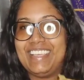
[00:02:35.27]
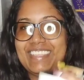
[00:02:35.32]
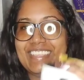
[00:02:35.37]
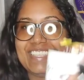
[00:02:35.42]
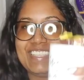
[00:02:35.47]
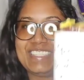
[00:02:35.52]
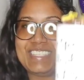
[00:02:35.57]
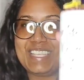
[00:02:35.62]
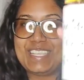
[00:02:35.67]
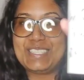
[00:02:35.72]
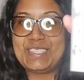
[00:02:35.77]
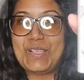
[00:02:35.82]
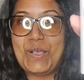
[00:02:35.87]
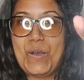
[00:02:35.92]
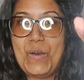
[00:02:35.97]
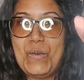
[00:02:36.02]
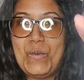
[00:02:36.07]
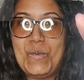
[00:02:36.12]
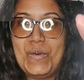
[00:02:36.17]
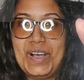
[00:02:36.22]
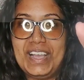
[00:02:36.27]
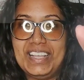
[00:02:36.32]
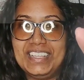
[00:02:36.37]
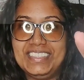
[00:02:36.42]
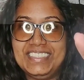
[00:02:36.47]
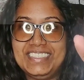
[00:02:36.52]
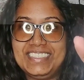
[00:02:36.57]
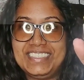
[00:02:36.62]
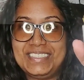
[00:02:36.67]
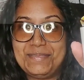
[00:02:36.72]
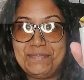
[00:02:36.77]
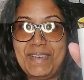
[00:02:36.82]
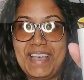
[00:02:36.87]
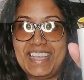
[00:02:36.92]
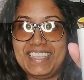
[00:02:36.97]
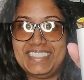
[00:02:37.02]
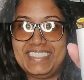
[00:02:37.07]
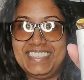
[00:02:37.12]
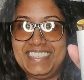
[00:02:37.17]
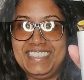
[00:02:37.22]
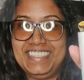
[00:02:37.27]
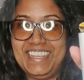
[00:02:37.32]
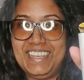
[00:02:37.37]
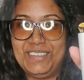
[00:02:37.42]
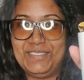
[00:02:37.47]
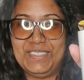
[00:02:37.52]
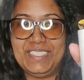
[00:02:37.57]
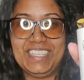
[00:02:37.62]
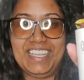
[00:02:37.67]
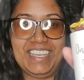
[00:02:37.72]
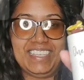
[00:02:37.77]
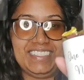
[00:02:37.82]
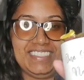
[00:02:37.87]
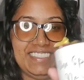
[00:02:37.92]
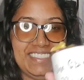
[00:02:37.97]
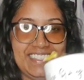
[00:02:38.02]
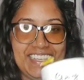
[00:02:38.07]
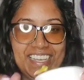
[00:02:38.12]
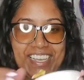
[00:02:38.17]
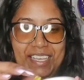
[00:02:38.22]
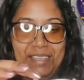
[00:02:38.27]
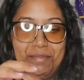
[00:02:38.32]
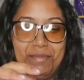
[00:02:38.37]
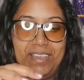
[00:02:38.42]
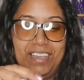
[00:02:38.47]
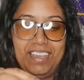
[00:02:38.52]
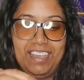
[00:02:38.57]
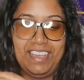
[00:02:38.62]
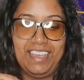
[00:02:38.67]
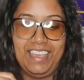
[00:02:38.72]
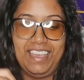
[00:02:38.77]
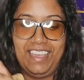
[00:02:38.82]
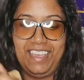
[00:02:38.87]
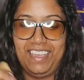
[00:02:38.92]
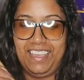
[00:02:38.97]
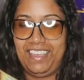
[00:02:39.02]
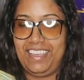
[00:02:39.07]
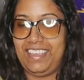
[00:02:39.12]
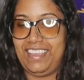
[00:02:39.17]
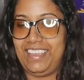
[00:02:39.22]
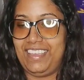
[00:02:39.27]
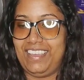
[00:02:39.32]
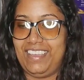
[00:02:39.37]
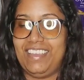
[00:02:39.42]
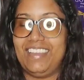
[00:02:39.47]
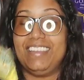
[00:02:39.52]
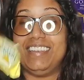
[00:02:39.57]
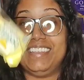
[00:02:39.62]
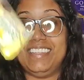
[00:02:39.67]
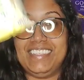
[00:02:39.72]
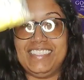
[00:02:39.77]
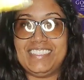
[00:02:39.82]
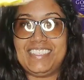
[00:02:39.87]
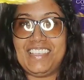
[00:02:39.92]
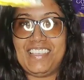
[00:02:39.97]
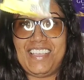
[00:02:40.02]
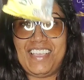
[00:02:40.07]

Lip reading: This says one spicy novel at a time. These are